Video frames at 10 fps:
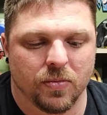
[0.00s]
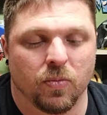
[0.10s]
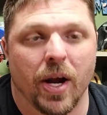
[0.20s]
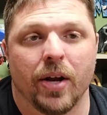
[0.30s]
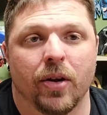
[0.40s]

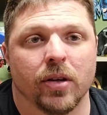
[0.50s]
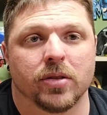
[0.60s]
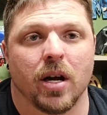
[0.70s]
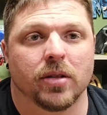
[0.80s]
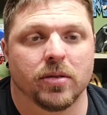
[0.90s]
Red Hood's
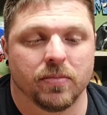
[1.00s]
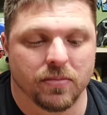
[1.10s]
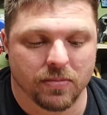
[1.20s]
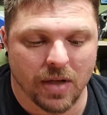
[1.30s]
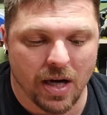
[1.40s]
awesome.
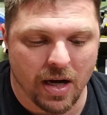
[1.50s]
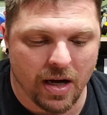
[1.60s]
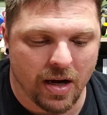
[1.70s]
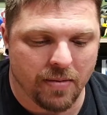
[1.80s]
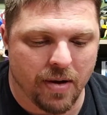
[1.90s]

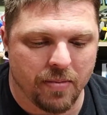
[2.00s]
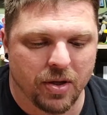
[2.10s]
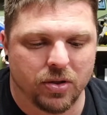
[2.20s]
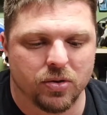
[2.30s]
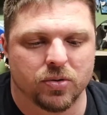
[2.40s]
I'm a
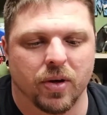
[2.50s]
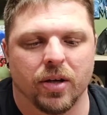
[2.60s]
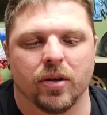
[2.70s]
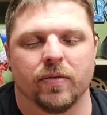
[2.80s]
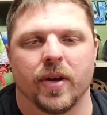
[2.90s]
huge Red
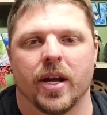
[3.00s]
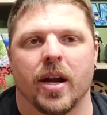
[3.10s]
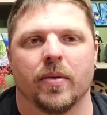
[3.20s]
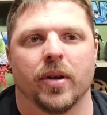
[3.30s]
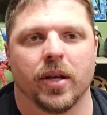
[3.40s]
Hood fan.
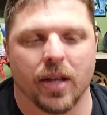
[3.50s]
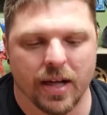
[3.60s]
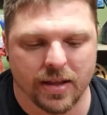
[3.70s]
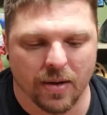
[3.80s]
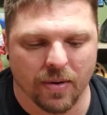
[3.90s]
I really
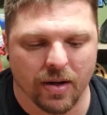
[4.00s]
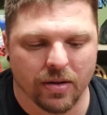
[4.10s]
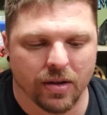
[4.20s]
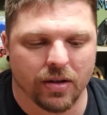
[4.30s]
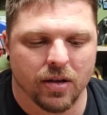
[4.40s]
like that Red
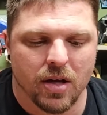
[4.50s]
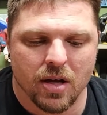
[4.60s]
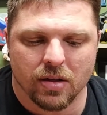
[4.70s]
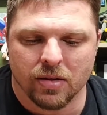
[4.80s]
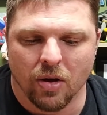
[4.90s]
Hood.
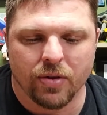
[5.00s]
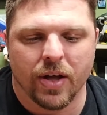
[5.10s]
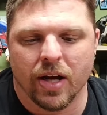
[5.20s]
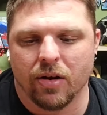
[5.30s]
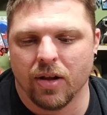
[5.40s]
The only
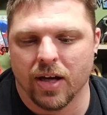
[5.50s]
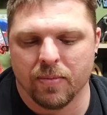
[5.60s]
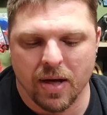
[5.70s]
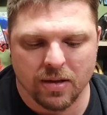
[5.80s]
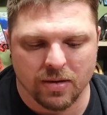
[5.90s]
thing I don't like
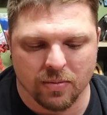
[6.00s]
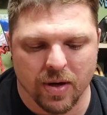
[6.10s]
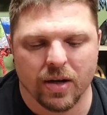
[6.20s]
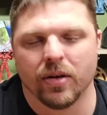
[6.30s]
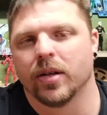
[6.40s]
about the
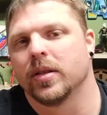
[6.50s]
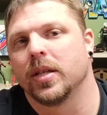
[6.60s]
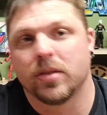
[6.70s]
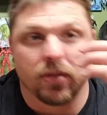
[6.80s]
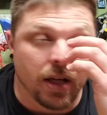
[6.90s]
Red Hood
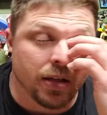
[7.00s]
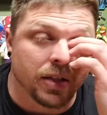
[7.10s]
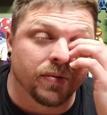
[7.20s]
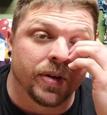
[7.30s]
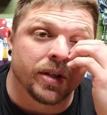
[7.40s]
in
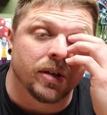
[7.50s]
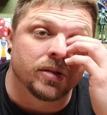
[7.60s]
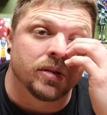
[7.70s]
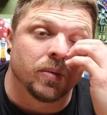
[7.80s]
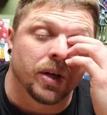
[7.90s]
this figure is
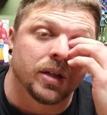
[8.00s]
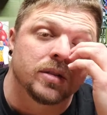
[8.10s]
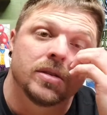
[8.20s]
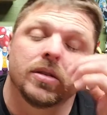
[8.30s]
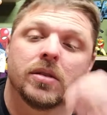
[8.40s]
the
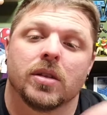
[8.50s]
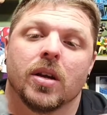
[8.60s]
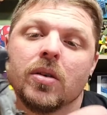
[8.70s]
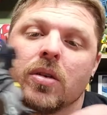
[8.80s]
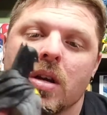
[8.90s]
wrist.
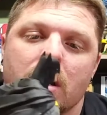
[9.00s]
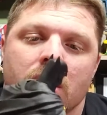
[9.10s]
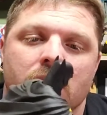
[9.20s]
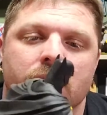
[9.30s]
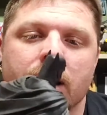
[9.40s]

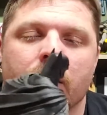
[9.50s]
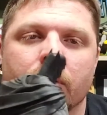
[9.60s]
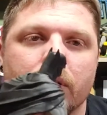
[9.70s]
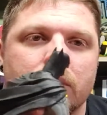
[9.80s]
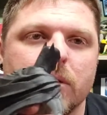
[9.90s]
You can't
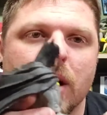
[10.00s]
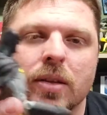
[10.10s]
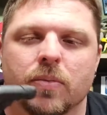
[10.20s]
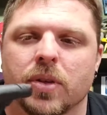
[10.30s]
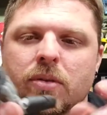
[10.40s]
really do
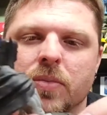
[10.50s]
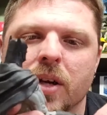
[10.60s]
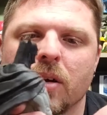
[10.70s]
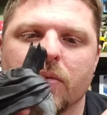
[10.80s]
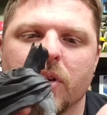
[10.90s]
nothing with them.
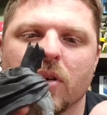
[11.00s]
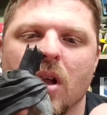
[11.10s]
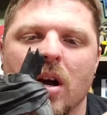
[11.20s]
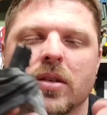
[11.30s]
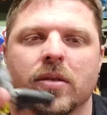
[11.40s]
They're
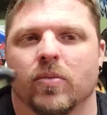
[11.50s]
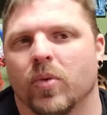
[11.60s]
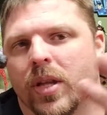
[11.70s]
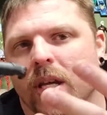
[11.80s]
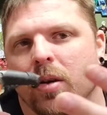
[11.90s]
locked
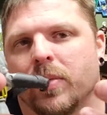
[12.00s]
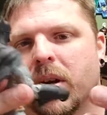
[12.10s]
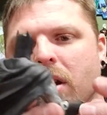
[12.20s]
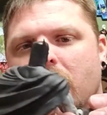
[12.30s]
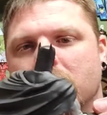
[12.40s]
with him. They're
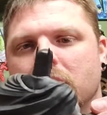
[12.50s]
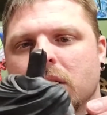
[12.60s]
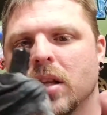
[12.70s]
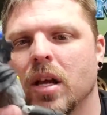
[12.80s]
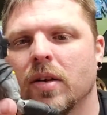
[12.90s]
locked in the
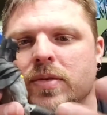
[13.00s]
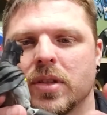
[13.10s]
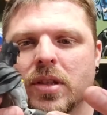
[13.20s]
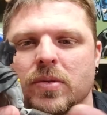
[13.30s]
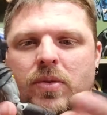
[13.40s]
gloves,
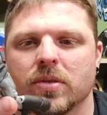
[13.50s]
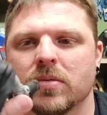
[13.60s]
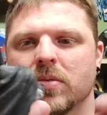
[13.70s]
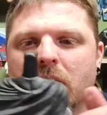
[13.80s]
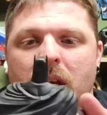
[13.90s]
and this one
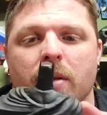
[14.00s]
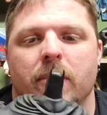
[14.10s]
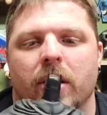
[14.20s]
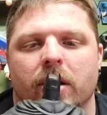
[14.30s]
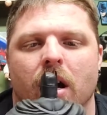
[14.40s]
hidden
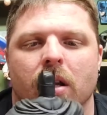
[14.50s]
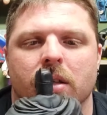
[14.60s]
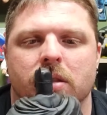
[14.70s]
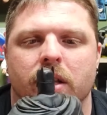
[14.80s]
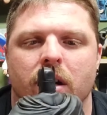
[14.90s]
by the
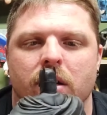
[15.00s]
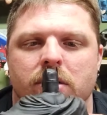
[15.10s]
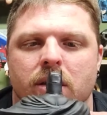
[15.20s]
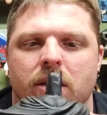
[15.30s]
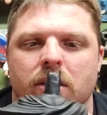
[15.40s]
gauntlets, like I already
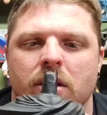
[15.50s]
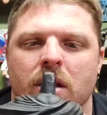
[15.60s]
said.